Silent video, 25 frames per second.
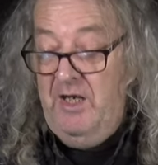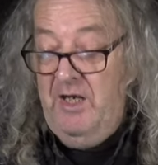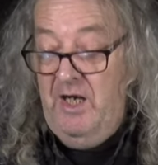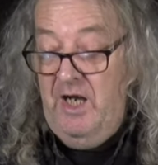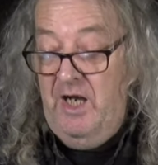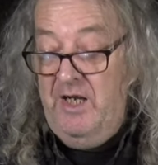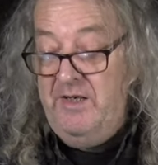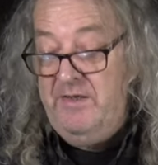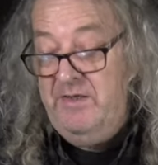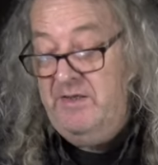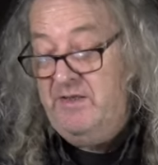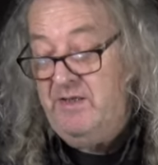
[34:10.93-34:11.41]

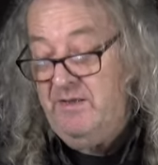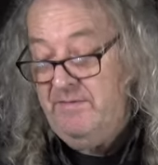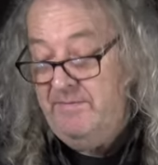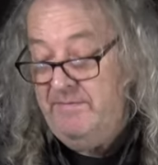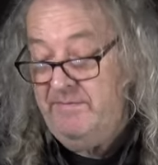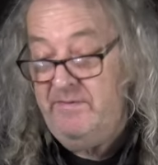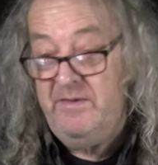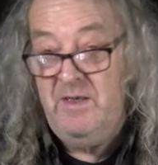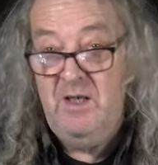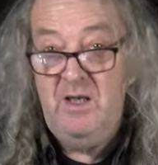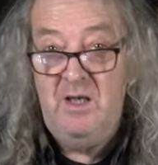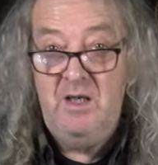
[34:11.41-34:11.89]
And
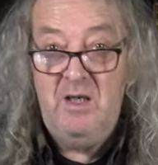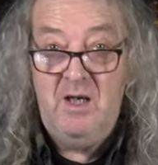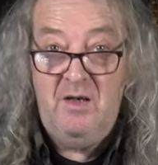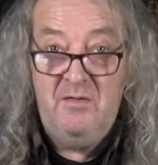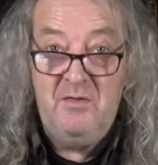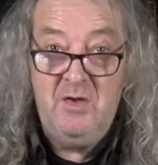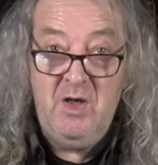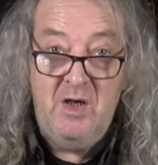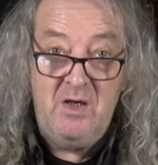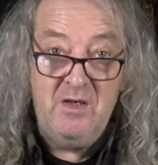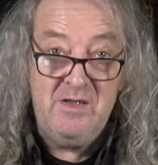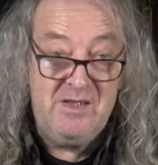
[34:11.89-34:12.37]
I've
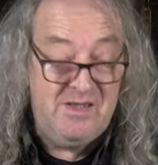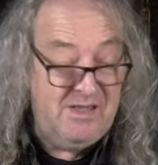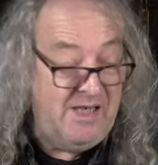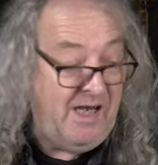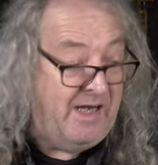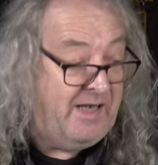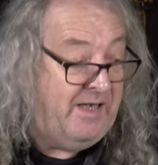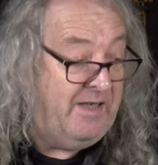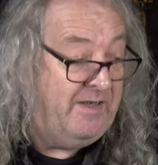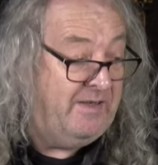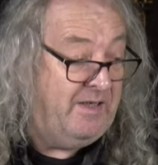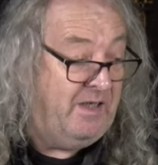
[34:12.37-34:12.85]
got to
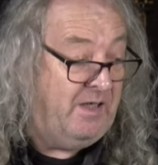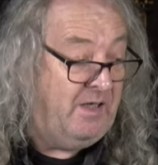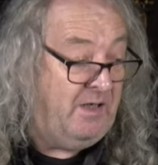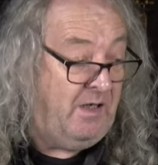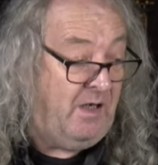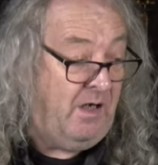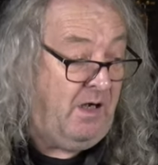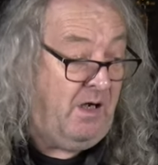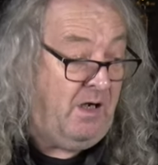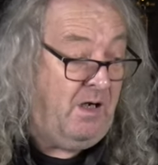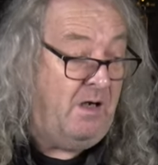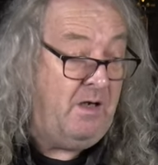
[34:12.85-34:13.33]
say that
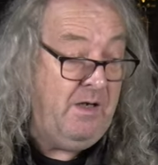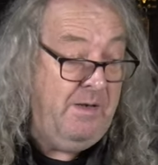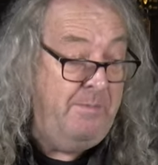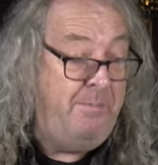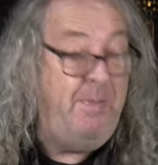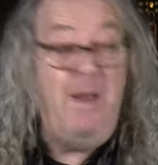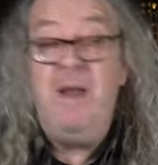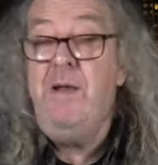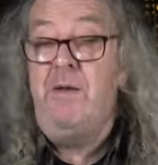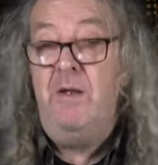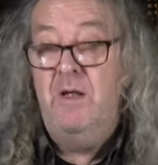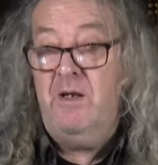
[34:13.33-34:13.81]
Harley
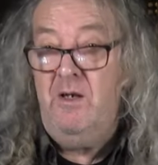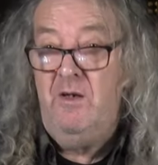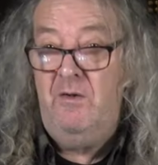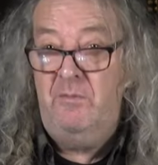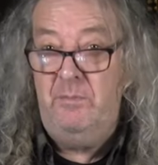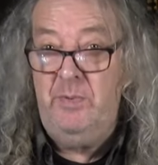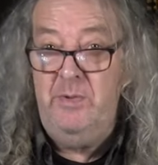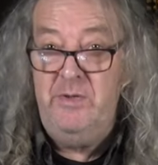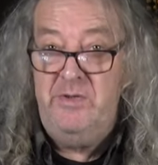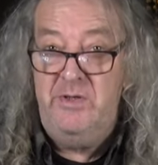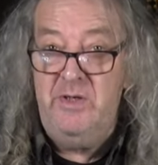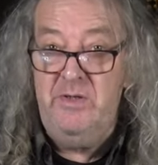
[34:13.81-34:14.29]
Benton have
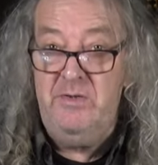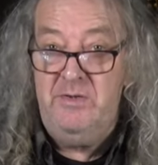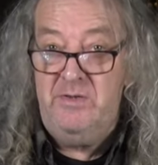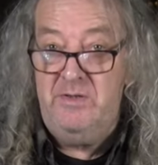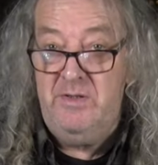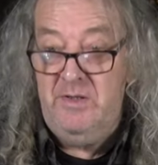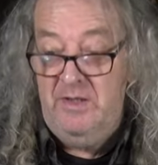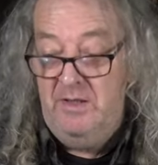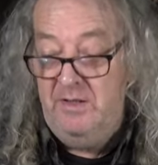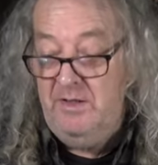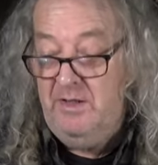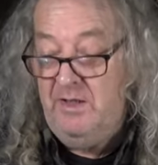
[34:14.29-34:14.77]

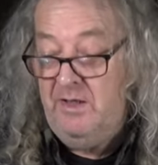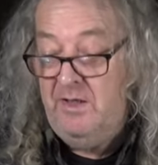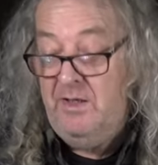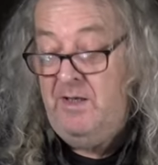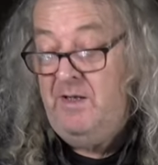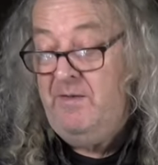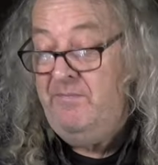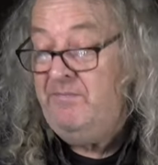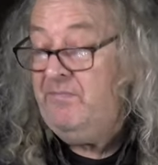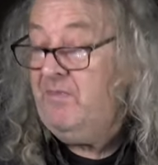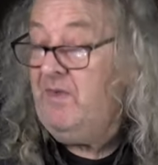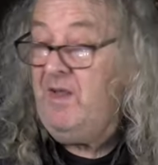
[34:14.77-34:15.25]
produced
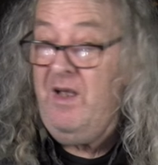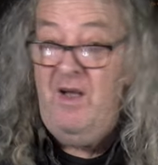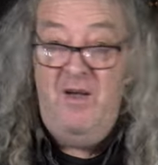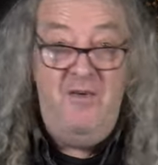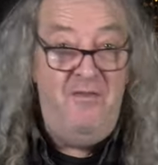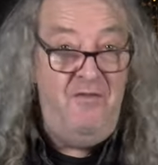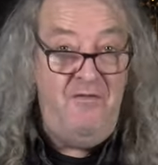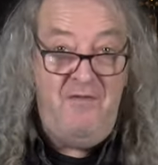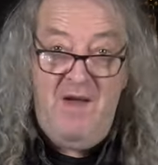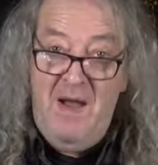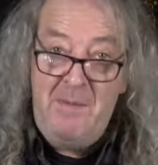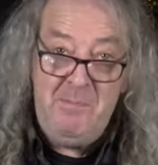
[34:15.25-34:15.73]
a
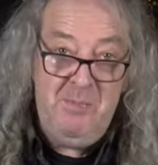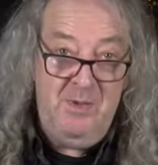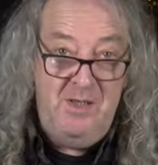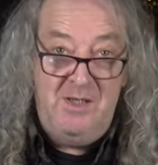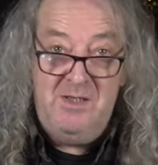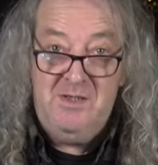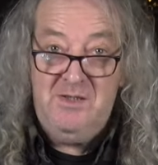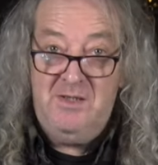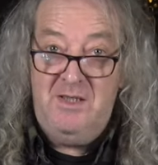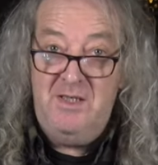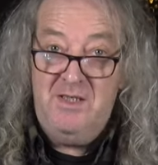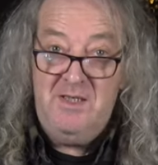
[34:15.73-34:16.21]

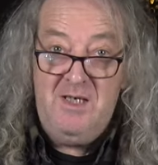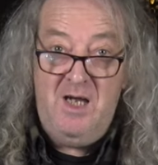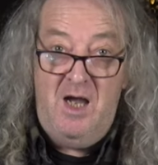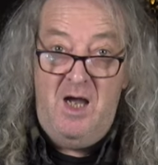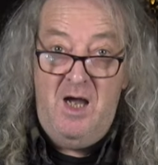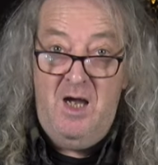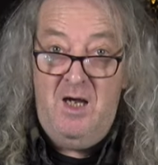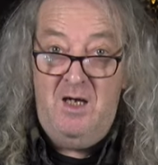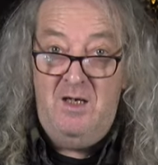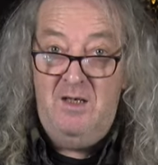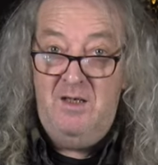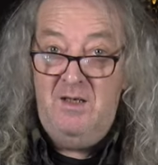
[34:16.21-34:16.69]
fabulous
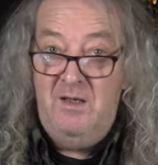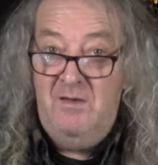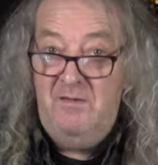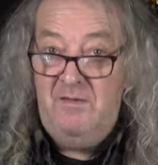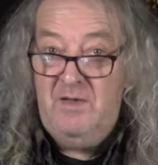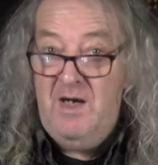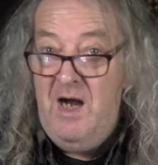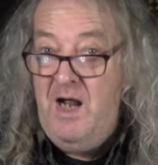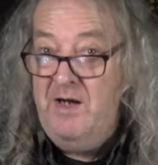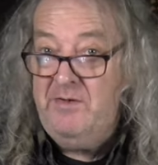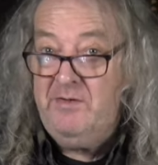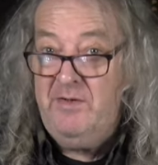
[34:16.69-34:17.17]
guitar
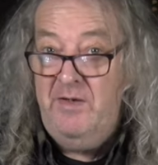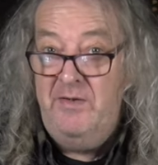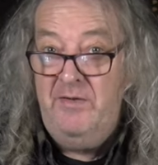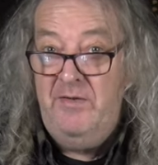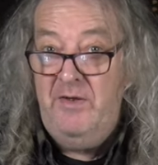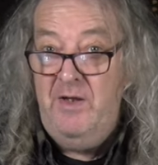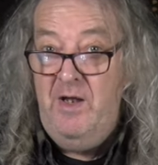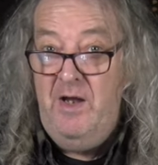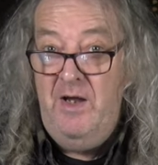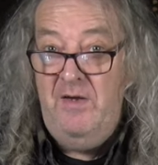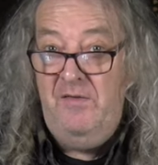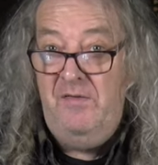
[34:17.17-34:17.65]
for one hundred and
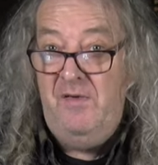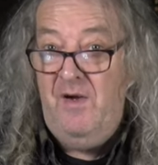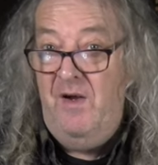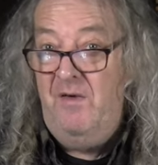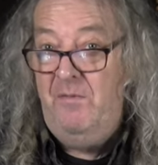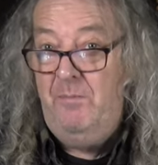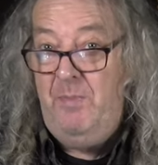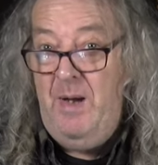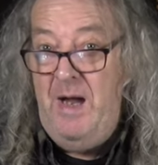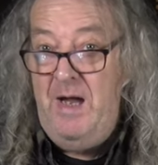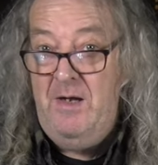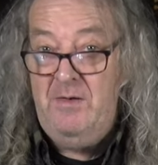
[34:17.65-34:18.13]

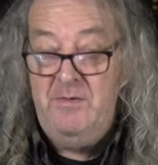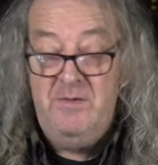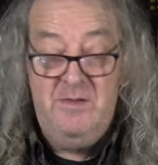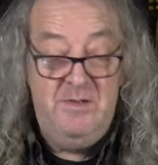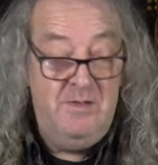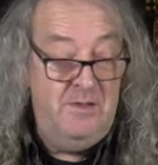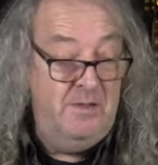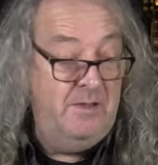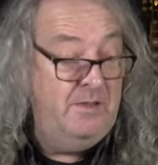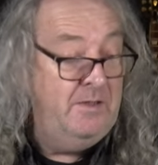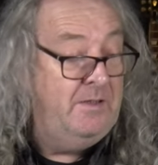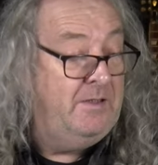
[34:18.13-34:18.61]
thirty-five
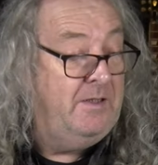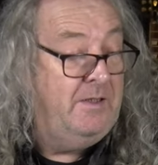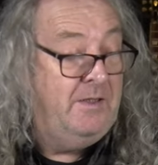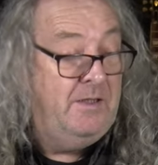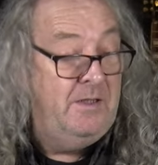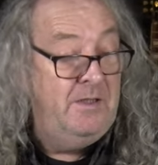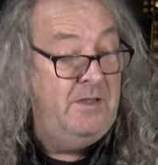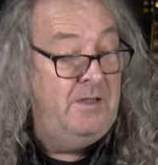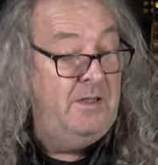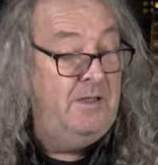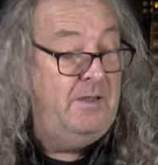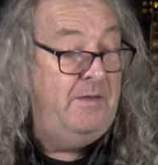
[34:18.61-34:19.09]
pounds.
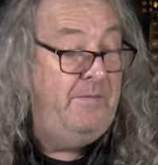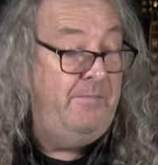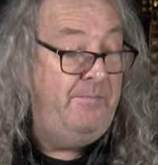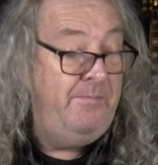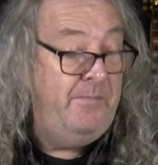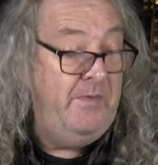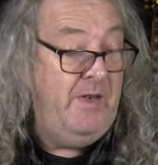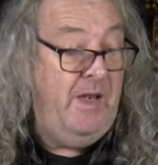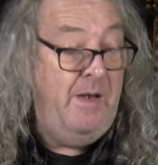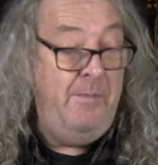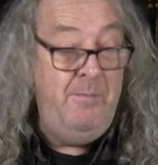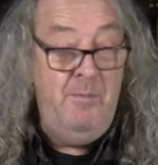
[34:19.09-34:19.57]

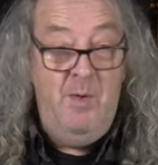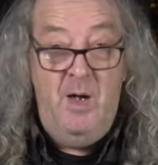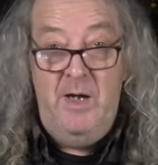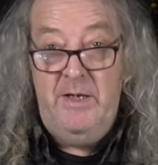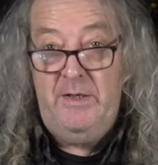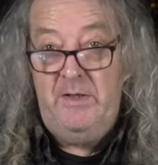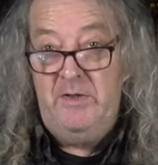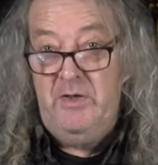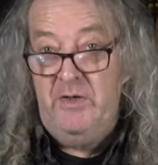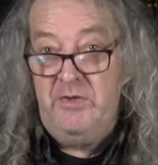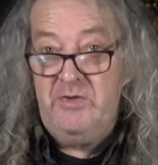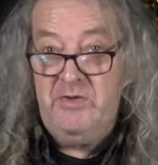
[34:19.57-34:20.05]
It
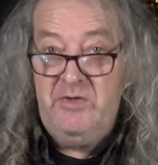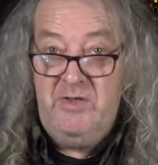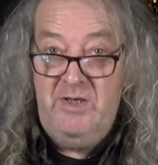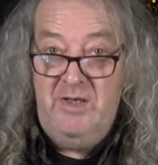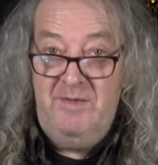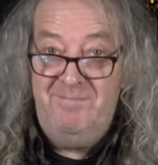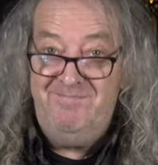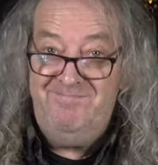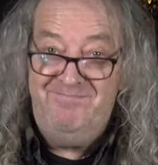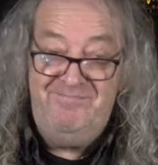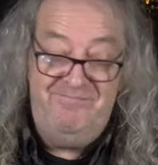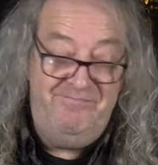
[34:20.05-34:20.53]
might cost
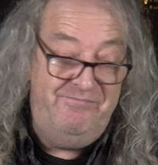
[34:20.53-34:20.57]
you,